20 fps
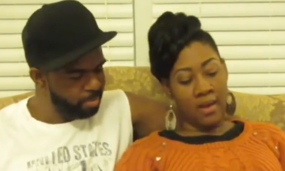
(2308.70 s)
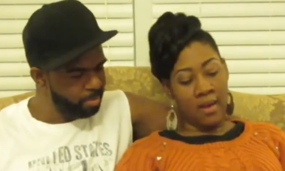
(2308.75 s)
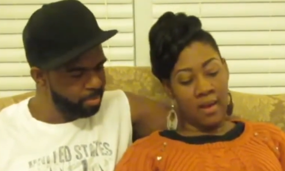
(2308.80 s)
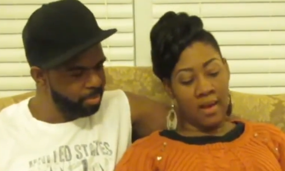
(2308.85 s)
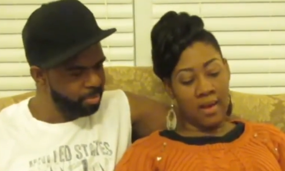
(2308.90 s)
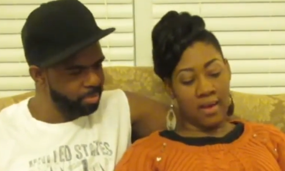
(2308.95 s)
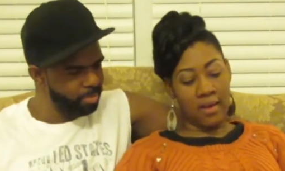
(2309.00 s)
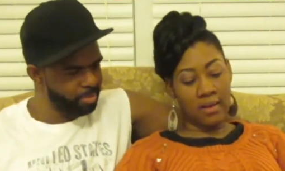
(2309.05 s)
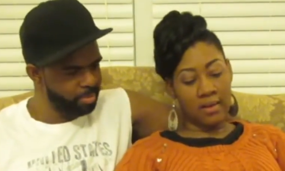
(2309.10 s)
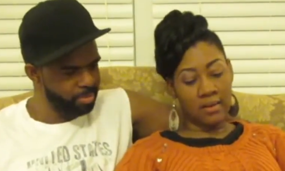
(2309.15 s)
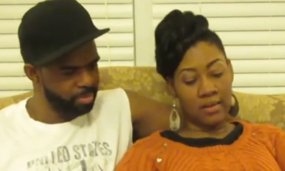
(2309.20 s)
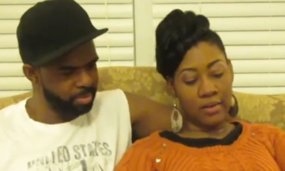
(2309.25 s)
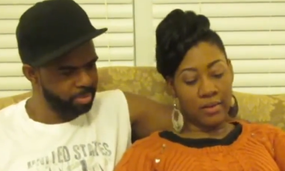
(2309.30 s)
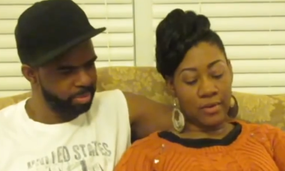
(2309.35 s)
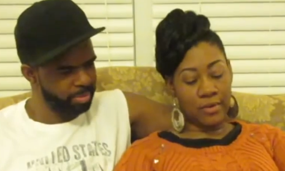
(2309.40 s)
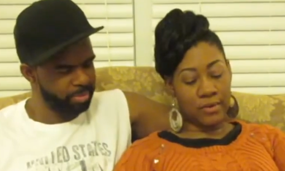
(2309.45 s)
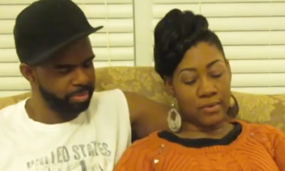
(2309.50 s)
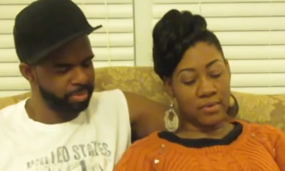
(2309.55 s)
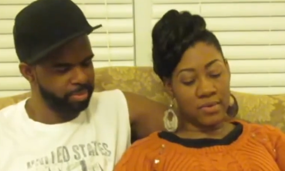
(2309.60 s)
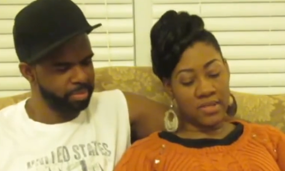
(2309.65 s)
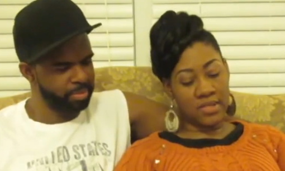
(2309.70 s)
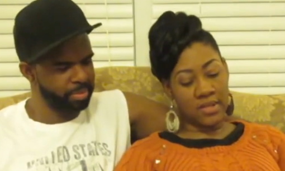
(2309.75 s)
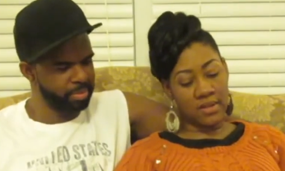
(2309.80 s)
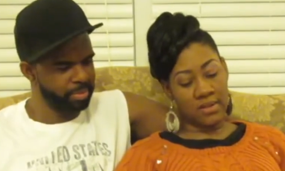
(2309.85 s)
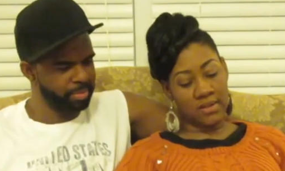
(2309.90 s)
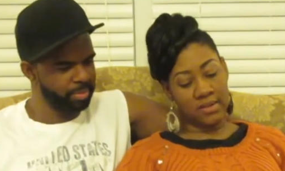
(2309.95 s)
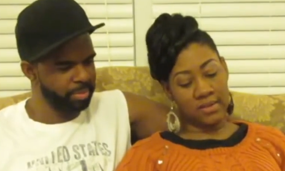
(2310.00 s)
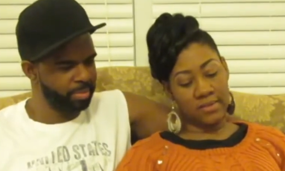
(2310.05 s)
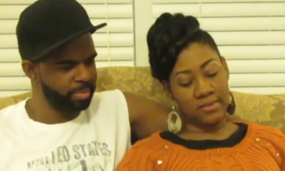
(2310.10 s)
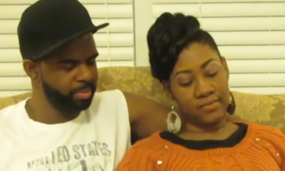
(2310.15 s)
Speaker 1: Hanna goes
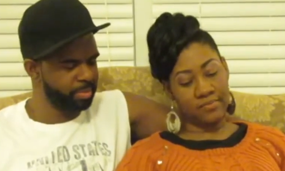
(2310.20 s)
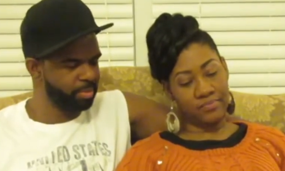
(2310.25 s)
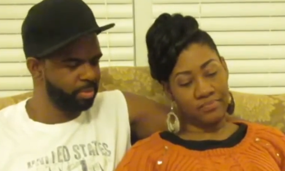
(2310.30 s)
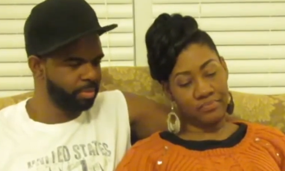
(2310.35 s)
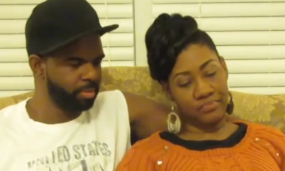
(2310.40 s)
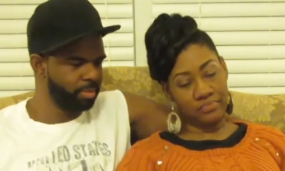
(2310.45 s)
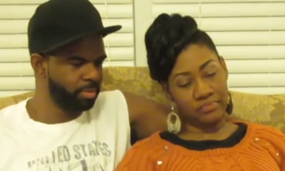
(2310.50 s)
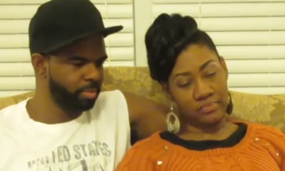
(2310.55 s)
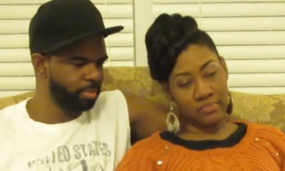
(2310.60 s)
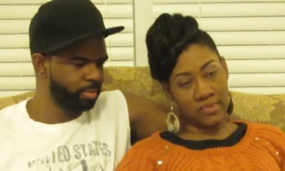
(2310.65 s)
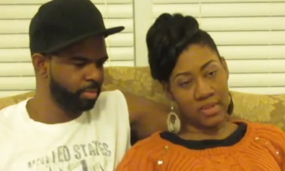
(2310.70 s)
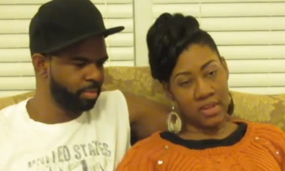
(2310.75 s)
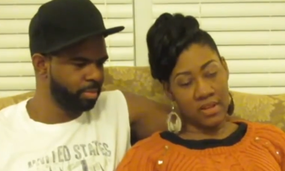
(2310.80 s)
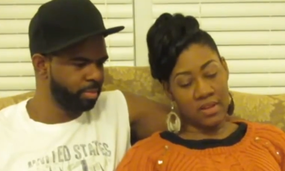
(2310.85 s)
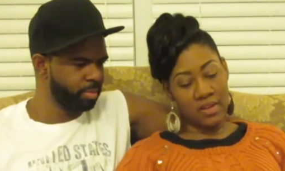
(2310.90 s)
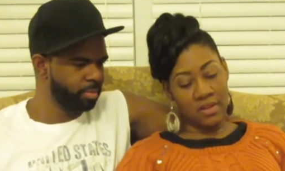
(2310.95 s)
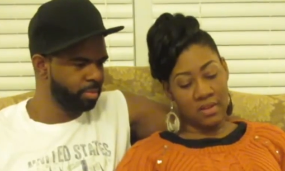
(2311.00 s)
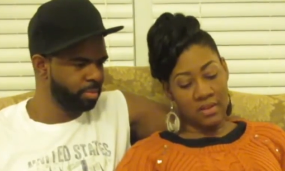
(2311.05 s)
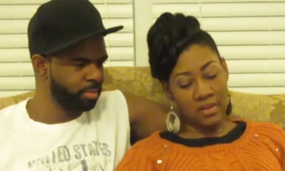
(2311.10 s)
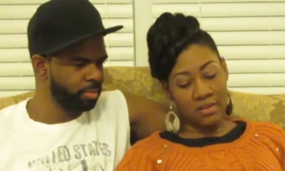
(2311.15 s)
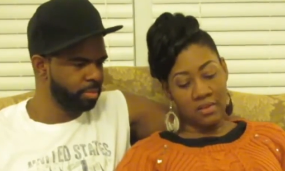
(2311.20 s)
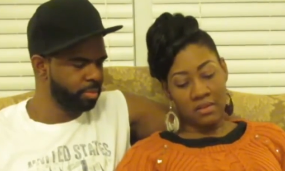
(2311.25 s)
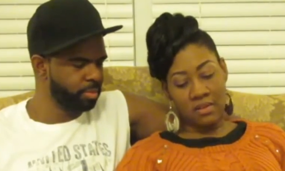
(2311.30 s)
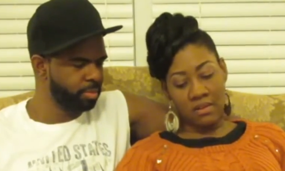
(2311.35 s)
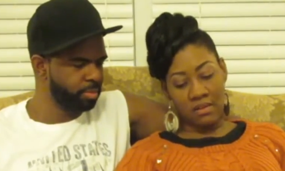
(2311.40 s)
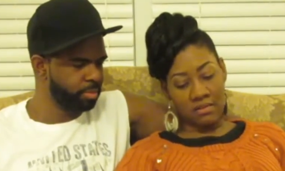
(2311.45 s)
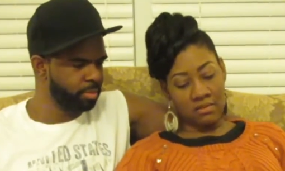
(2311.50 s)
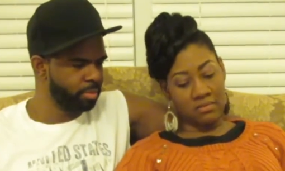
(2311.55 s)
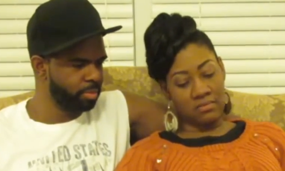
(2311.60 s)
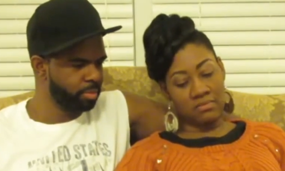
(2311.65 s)

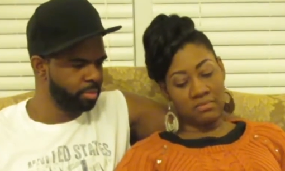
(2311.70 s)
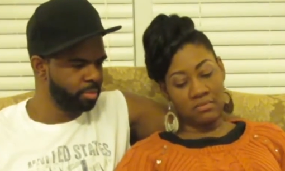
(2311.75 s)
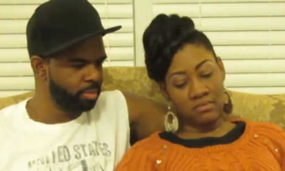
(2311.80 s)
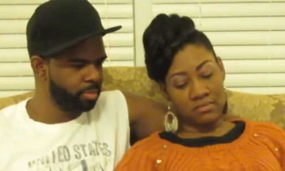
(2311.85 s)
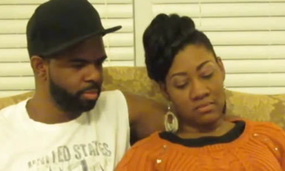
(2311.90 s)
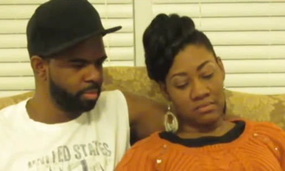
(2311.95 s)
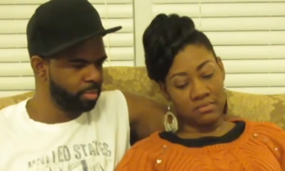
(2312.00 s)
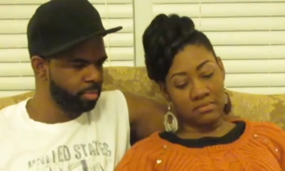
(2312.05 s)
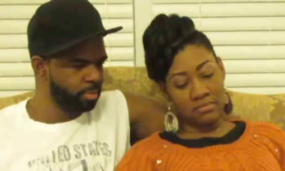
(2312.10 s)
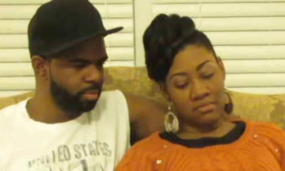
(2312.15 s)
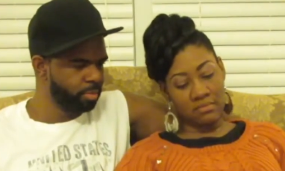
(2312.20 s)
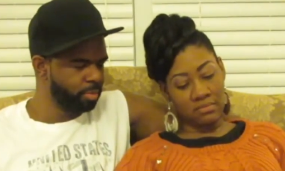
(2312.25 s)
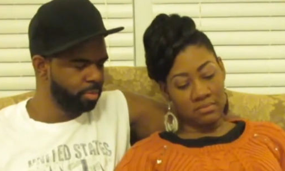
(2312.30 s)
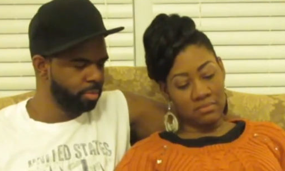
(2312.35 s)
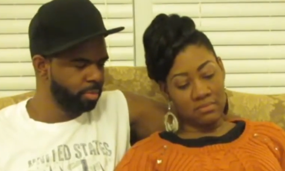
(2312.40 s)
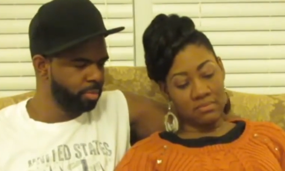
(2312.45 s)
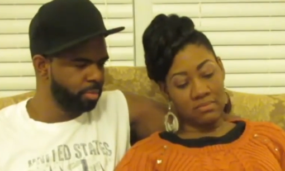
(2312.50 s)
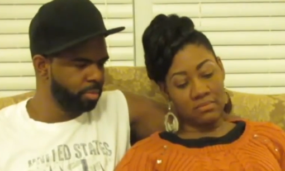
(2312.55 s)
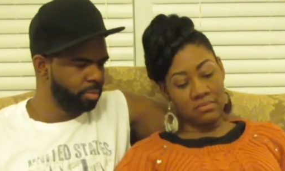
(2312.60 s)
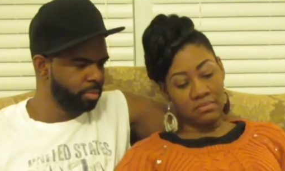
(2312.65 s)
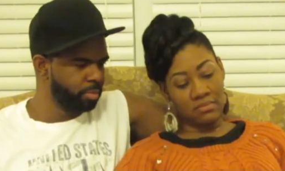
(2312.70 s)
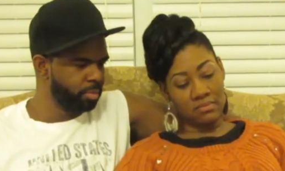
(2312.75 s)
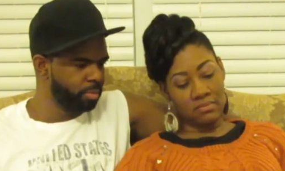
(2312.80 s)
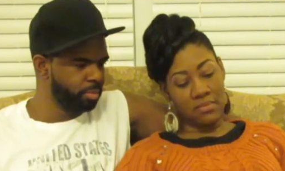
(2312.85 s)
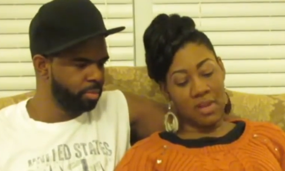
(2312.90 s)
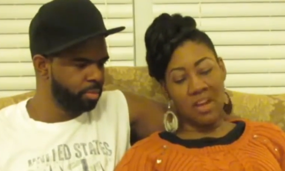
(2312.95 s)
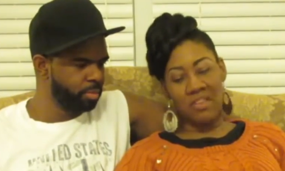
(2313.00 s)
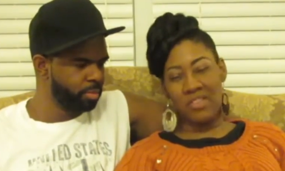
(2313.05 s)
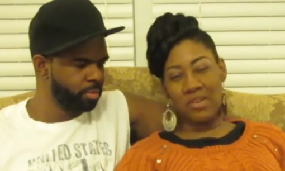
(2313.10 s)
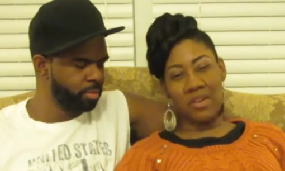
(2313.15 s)
no.
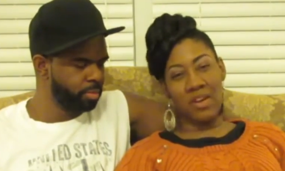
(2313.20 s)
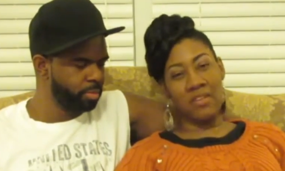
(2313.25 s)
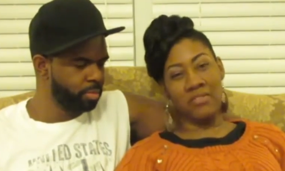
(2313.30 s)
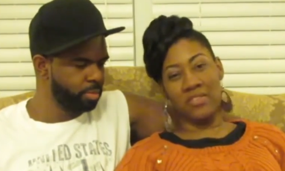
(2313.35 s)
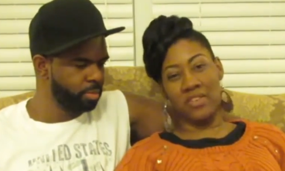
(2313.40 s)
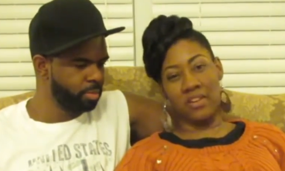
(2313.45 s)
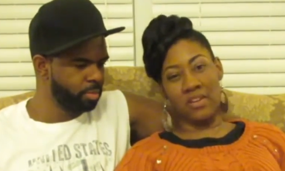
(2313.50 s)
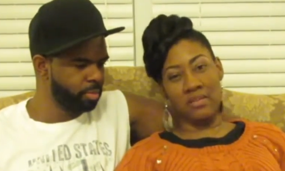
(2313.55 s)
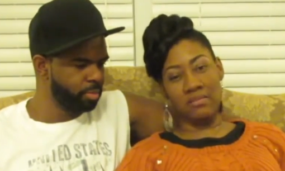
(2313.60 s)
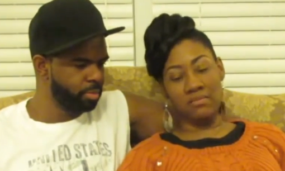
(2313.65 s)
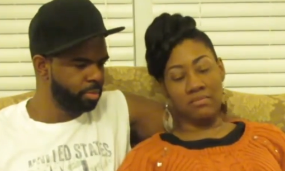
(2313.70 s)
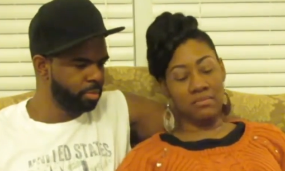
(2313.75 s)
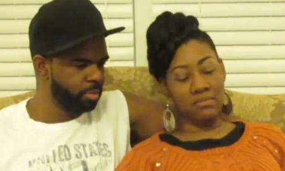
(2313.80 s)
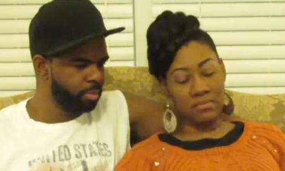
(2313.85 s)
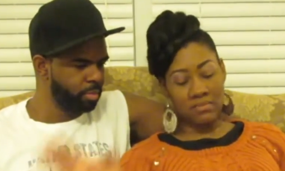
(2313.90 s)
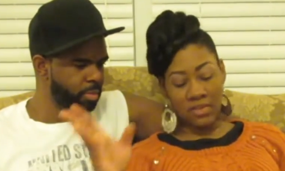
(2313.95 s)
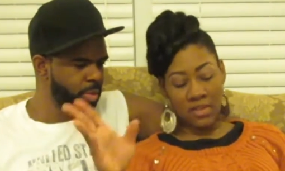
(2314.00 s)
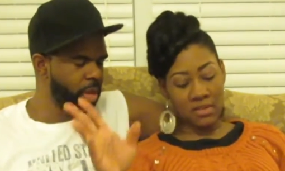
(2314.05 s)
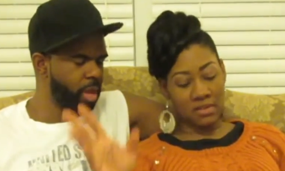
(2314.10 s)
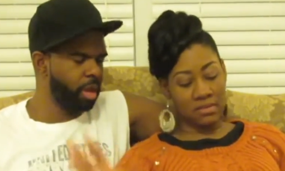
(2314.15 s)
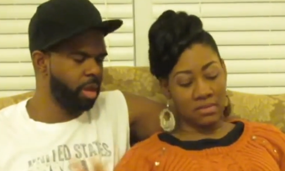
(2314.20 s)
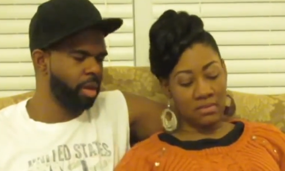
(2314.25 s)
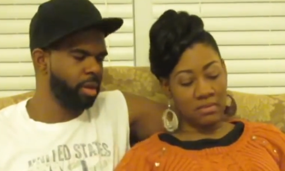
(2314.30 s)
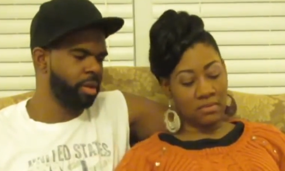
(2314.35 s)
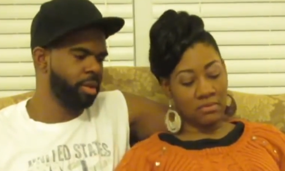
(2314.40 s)
I already covered that. Yeah.